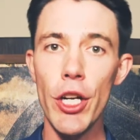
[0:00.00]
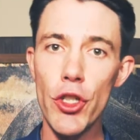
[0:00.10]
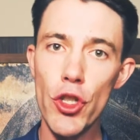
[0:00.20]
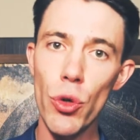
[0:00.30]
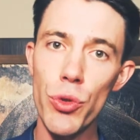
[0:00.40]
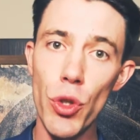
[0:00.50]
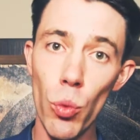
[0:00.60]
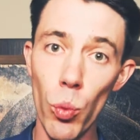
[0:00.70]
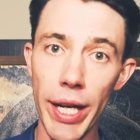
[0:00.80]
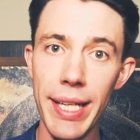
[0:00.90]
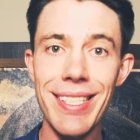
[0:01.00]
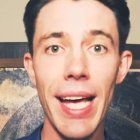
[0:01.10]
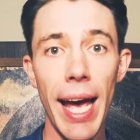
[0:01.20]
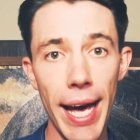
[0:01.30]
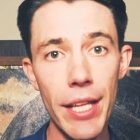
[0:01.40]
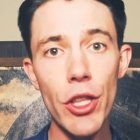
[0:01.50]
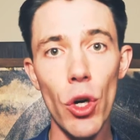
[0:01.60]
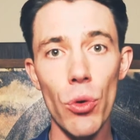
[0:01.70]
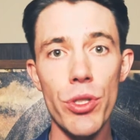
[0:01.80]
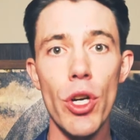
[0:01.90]
and shows the wings and
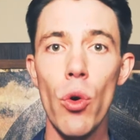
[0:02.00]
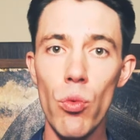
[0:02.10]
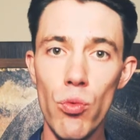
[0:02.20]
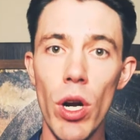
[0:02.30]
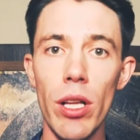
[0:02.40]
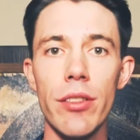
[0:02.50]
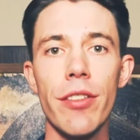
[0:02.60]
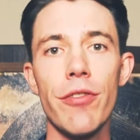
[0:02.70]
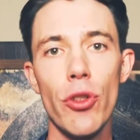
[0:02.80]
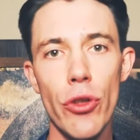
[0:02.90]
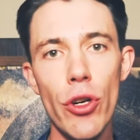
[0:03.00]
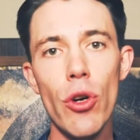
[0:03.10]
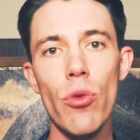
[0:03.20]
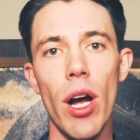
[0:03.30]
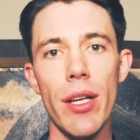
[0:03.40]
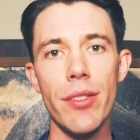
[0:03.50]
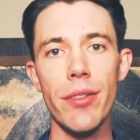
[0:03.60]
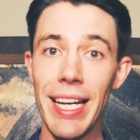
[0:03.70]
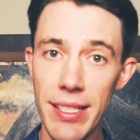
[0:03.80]
nose relative to the horizon.